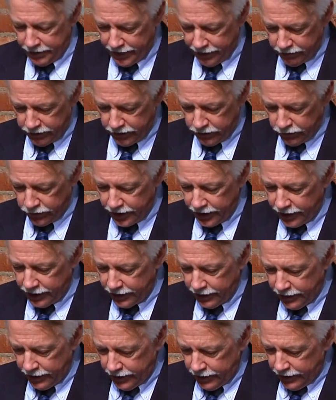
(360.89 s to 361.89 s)
And I want to
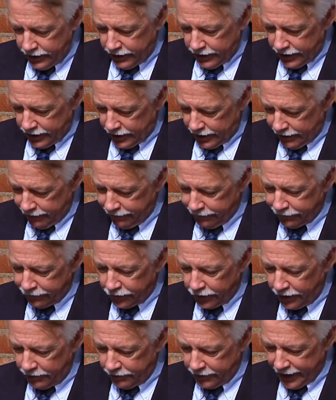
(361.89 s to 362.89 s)
read uh,
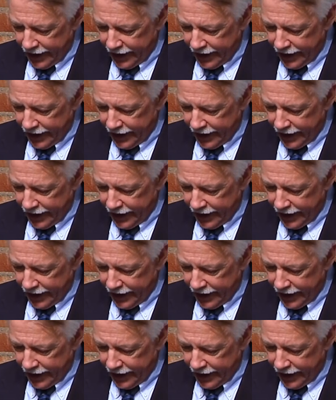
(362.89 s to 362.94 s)
from